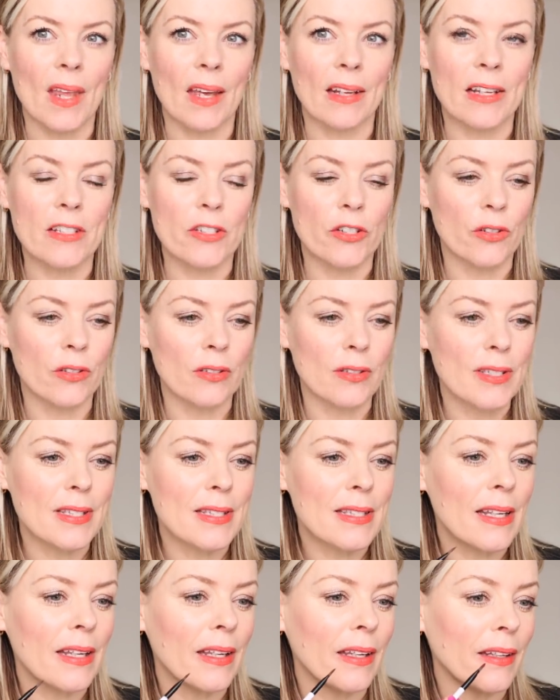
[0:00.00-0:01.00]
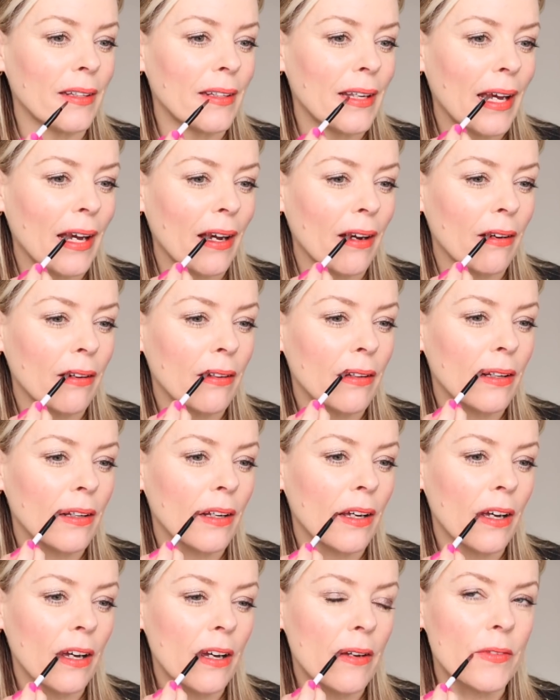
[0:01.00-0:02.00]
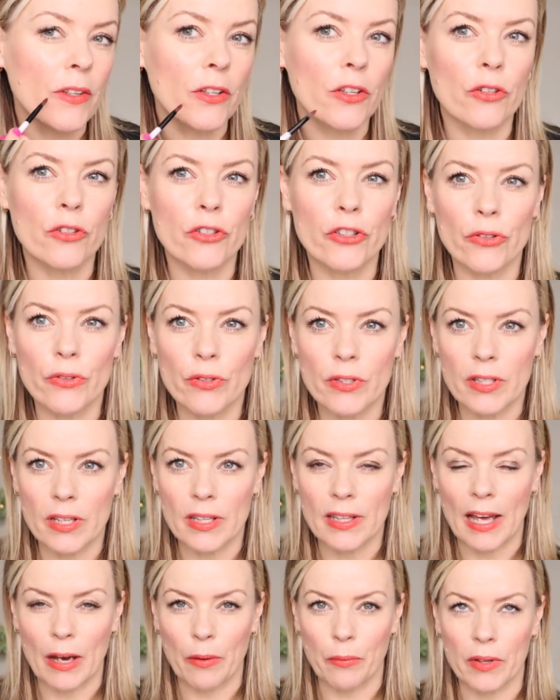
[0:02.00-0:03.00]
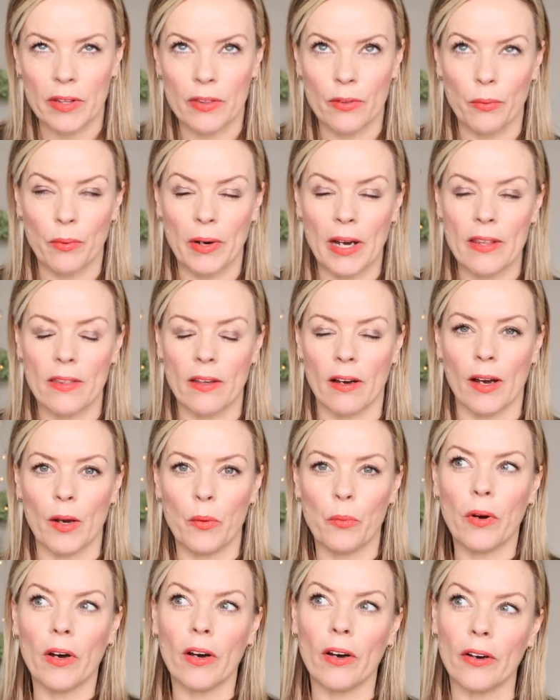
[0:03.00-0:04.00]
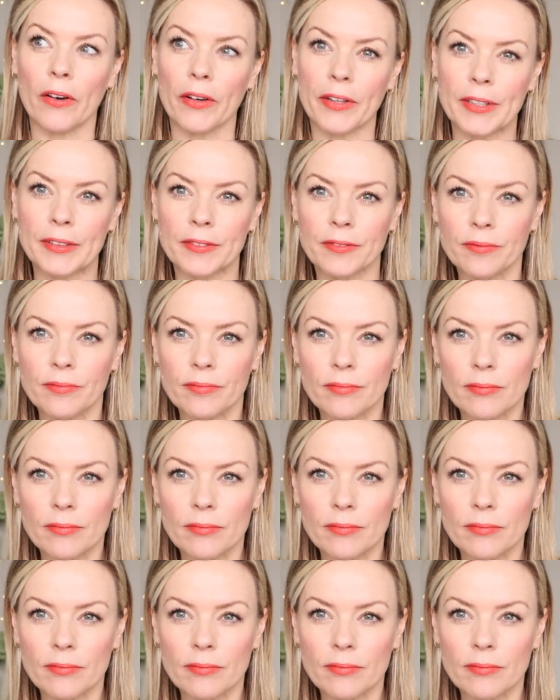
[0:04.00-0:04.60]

And as you can see now, and I hope that you do see that with the way that I work,